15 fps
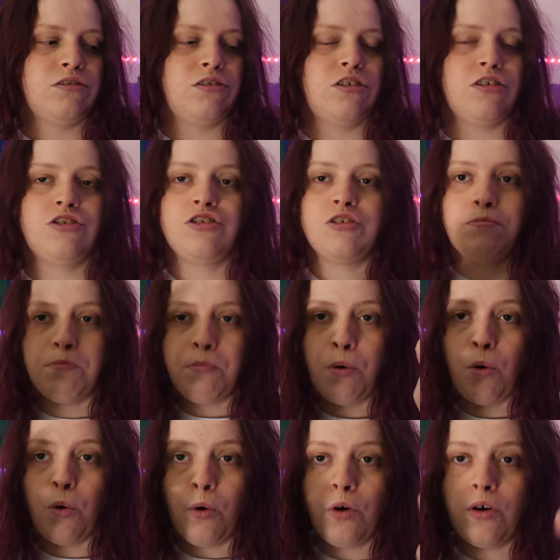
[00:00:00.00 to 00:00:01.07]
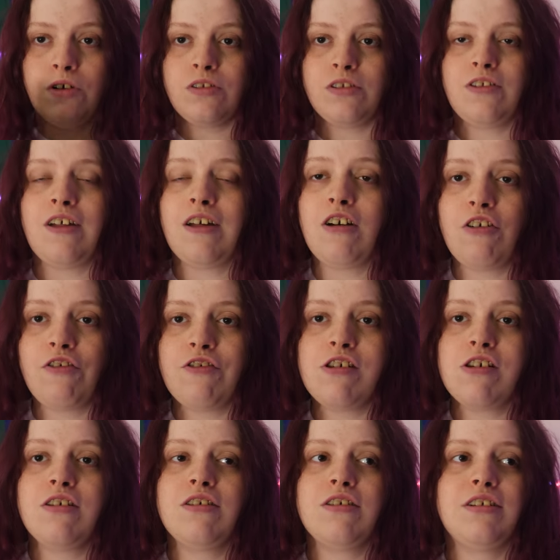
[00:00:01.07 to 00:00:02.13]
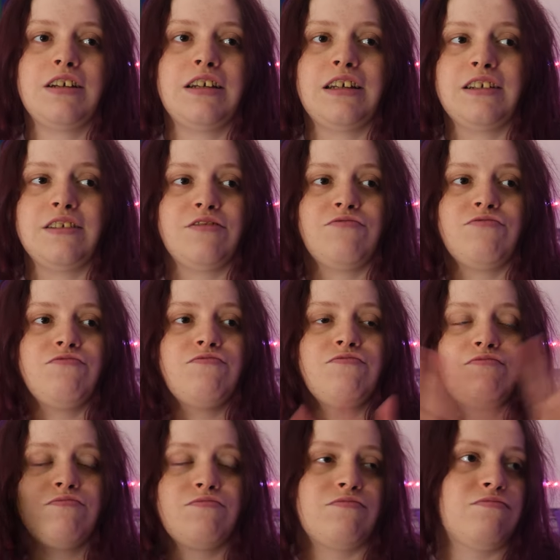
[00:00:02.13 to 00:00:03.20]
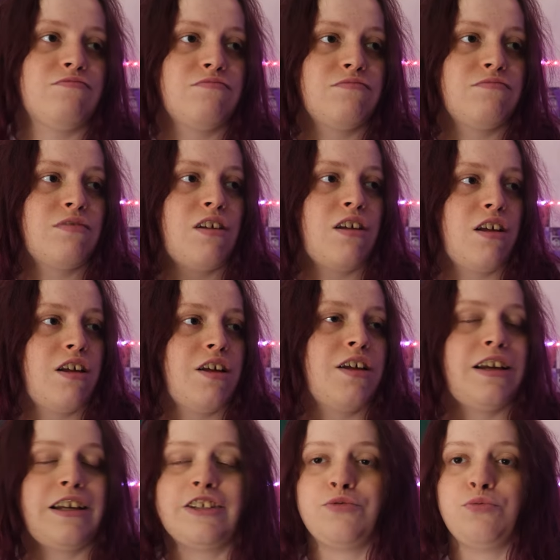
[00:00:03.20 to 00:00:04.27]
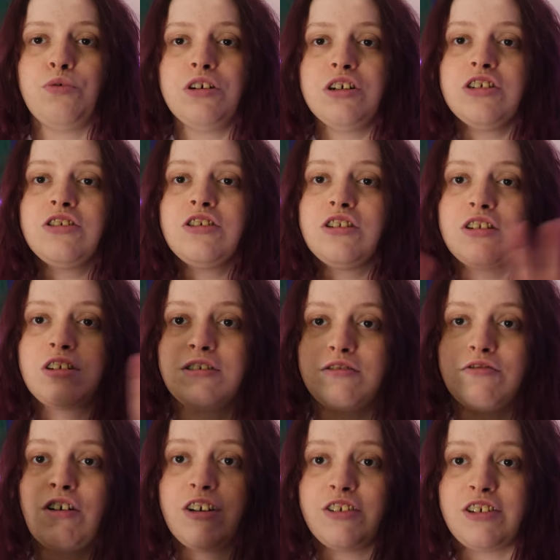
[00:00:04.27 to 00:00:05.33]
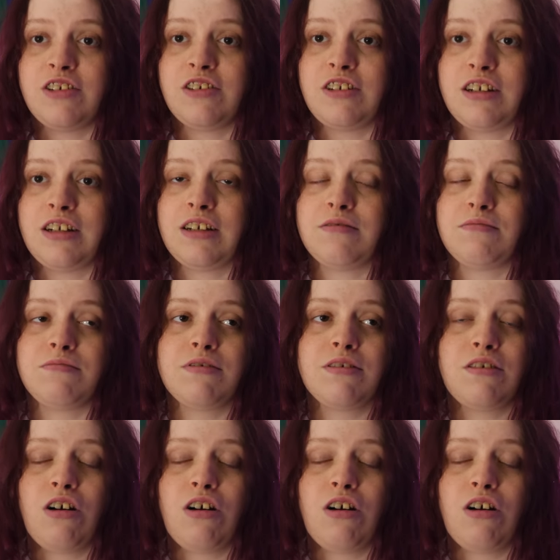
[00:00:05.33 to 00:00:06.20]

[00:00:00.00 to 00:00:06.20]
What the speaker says: The support that they offer it's worse than the crisis team,